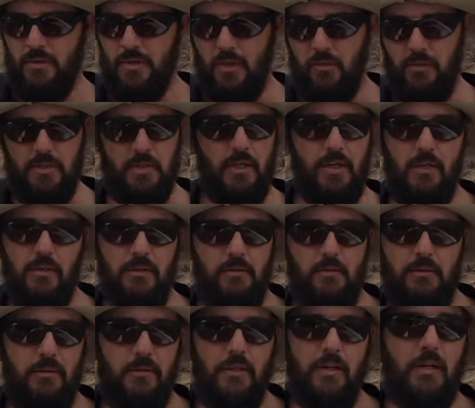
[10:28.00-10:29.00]
so it's gonna
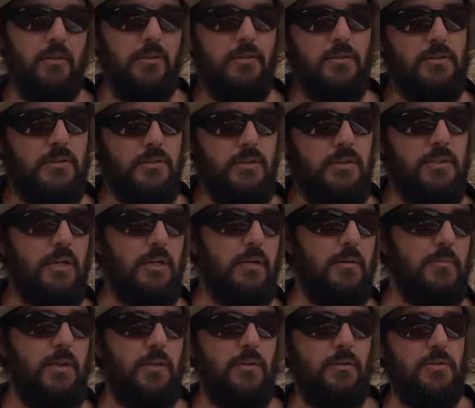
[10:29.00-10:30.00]
you're gonna lose a
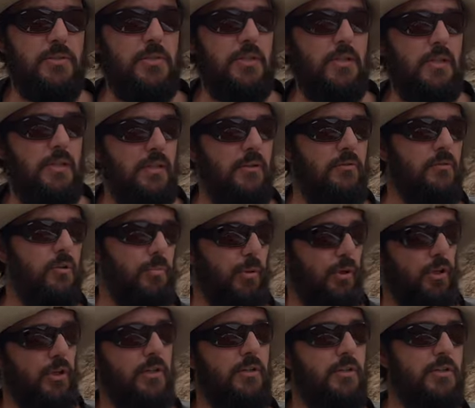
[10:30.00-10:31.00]
detail because you're getting
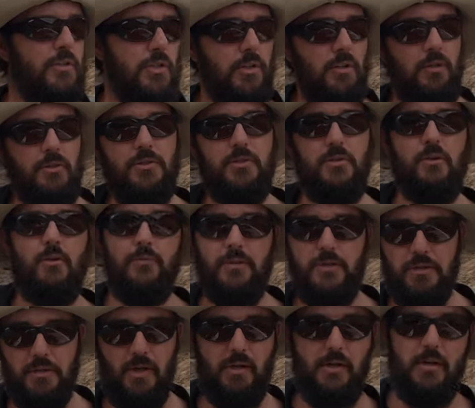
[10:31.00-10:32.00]
repeated shots of the
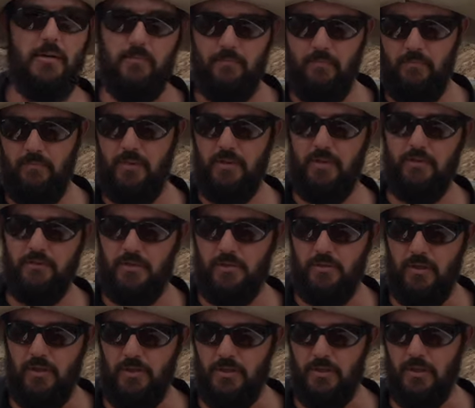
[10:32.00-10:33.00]
same bit of
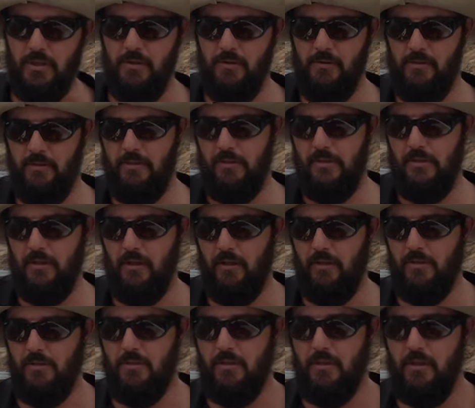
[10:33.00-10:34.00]
structure. So you
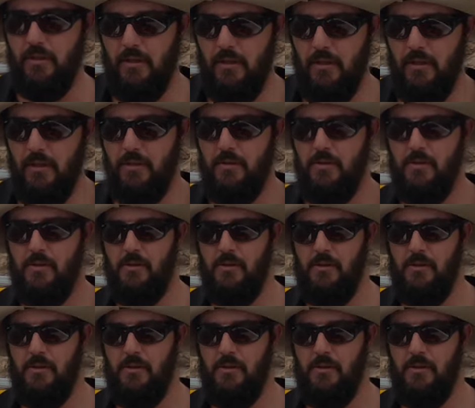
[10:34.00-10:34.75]
can see there